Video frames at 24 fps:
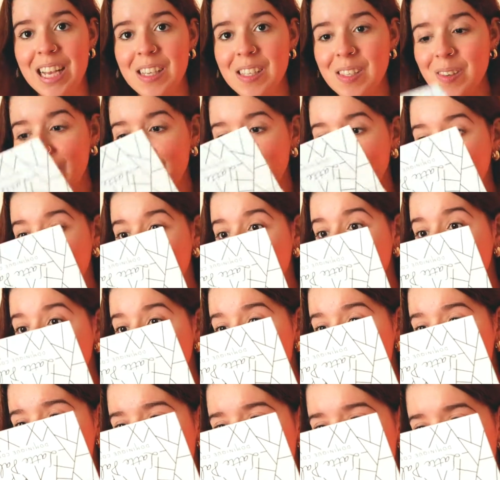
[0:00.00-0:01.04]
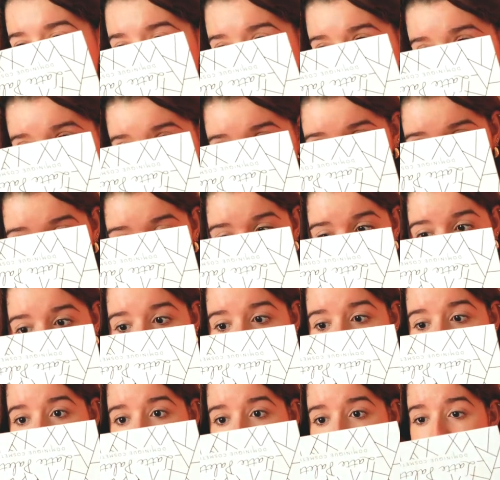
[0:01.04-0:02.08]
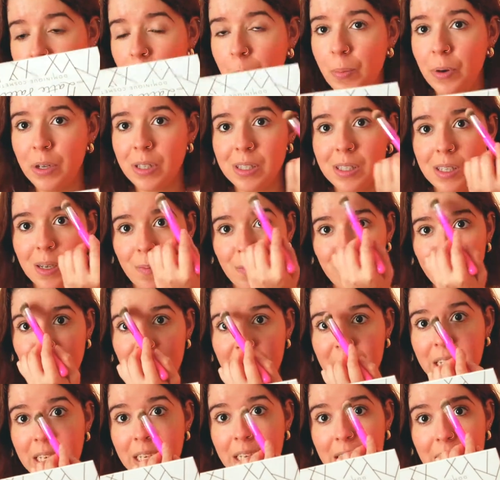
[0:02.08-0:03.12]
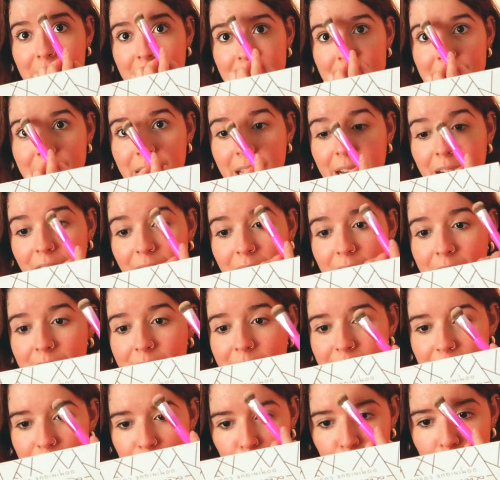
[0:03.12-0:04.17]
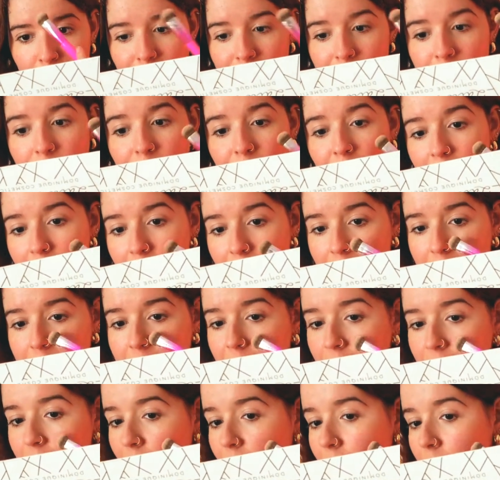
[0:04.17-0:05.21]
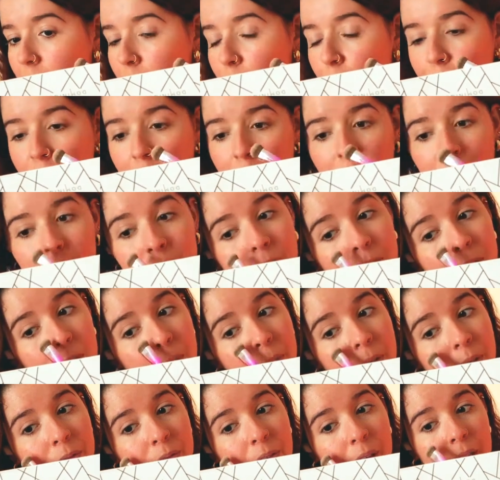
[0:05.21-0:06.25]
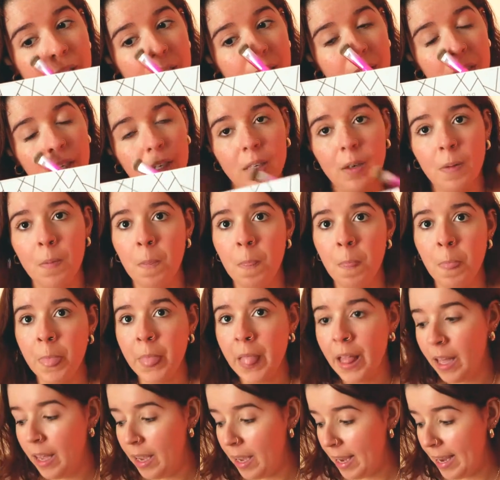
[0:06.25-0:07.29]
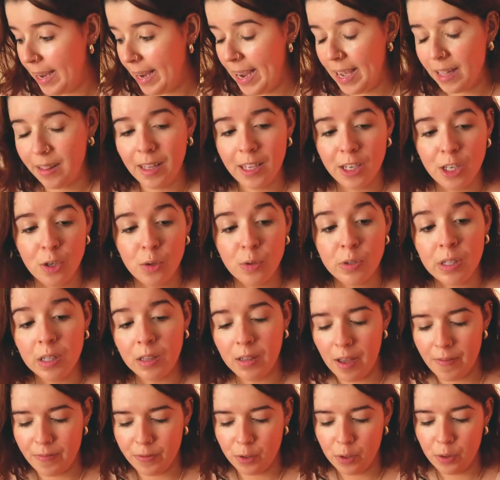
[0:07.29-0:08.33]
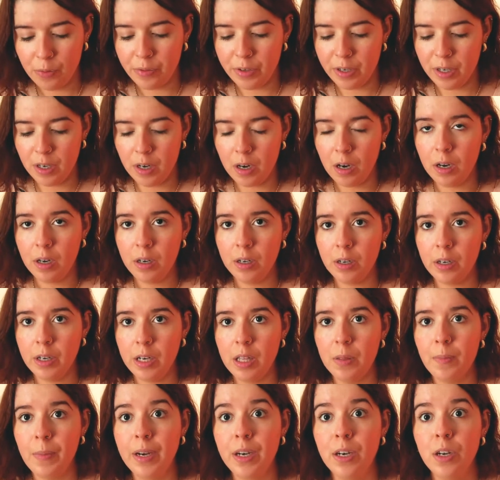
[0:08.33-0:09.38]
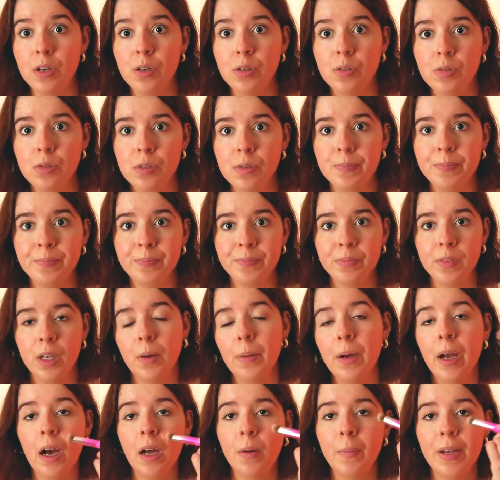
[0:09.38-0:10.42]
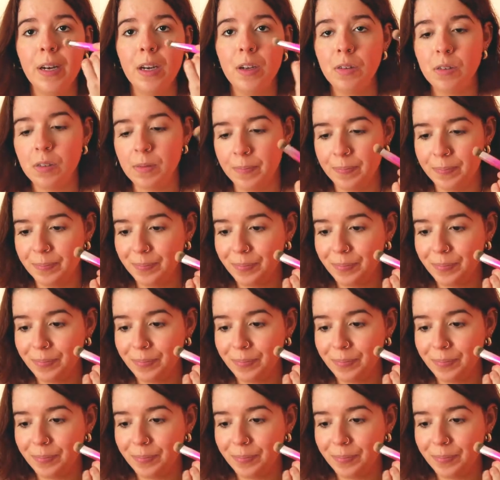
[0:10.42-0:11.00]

So I did underneath my eyes. I think I'm going to put some right in this area because I do have some redness, and I'm going to put a little bit right here and like use the leftover underneath my nose, on my nose.